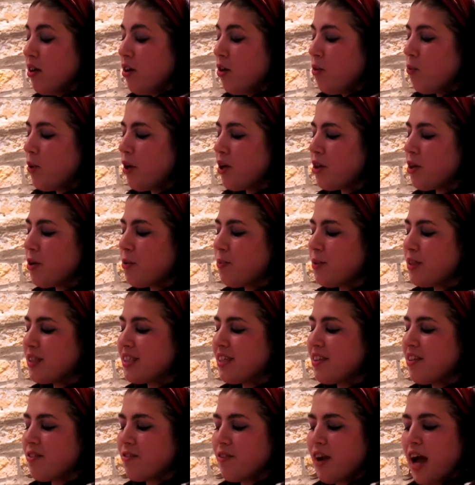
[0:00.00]
Whether it was
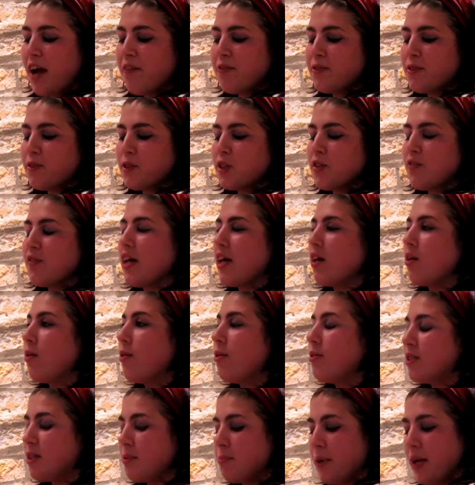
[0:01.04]
in the rafters of that
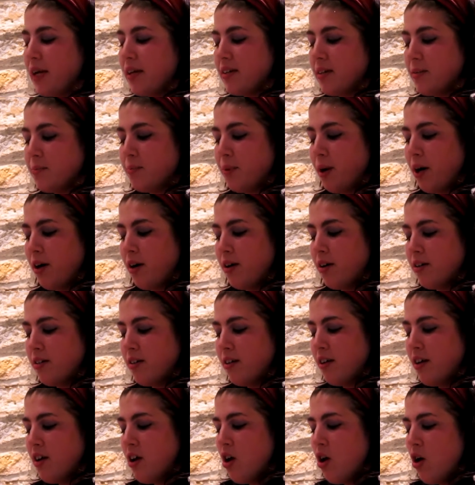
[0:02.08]
old abandoned barn
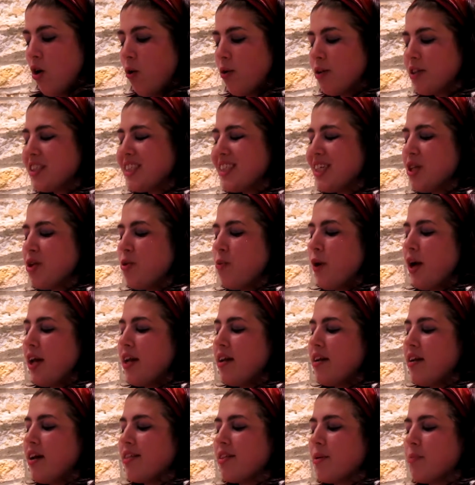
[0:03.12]
or
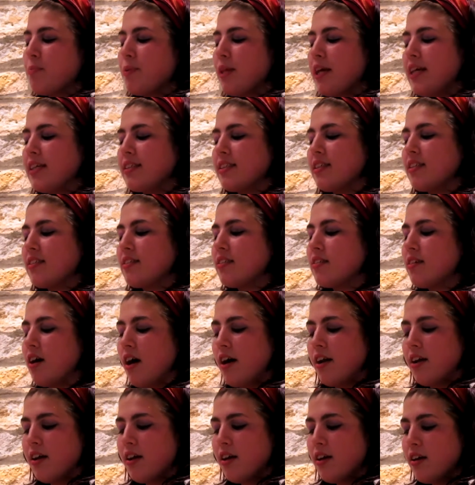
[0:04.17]
silhouetted on the blazing
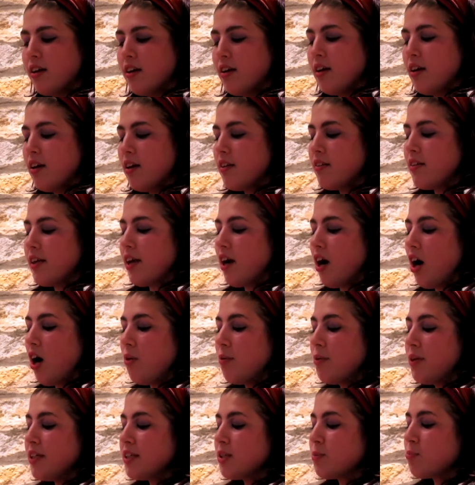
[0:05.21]
sun, they
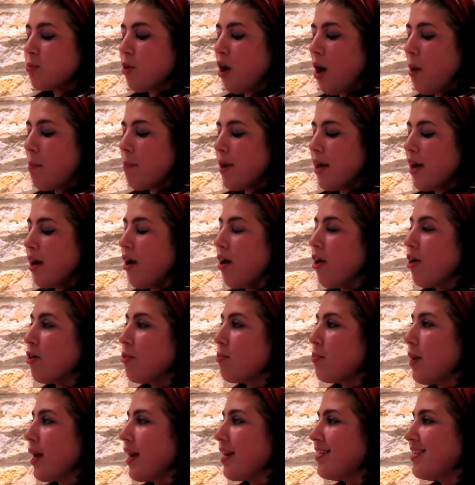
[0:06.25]
always brought my heart
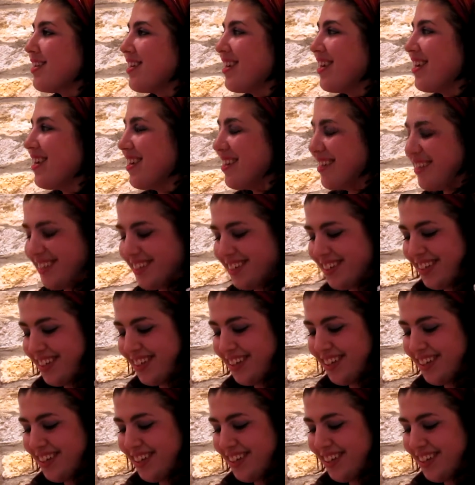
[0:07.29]
back to ease.